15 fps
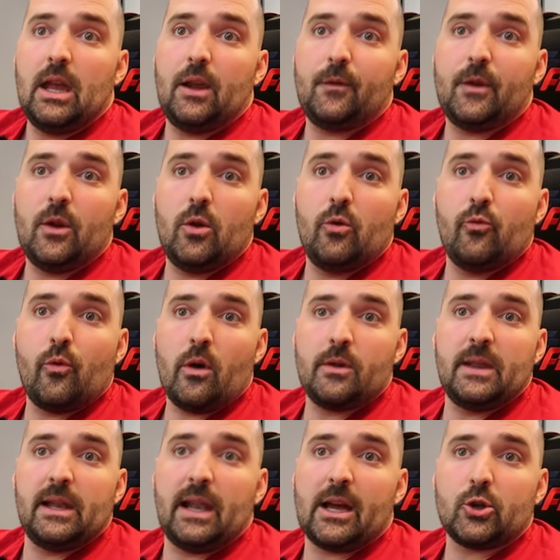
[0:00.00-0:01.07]
if you
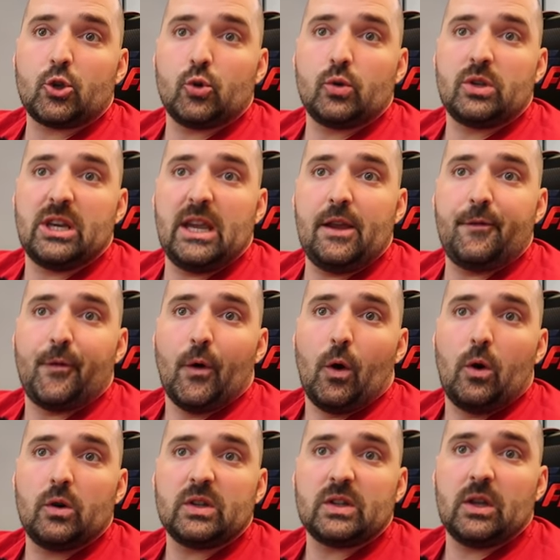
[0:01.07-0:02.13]
run the lateral
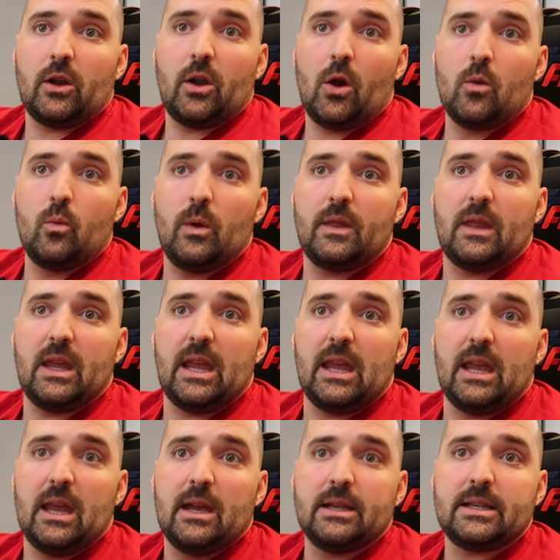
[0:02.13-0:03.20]
G-force along with
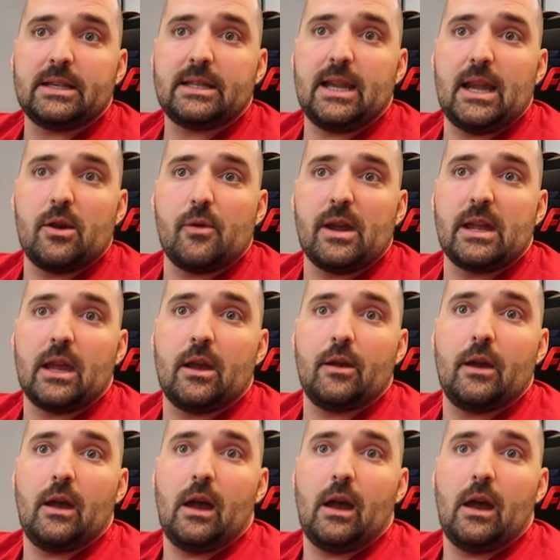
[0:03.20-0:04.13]
the steering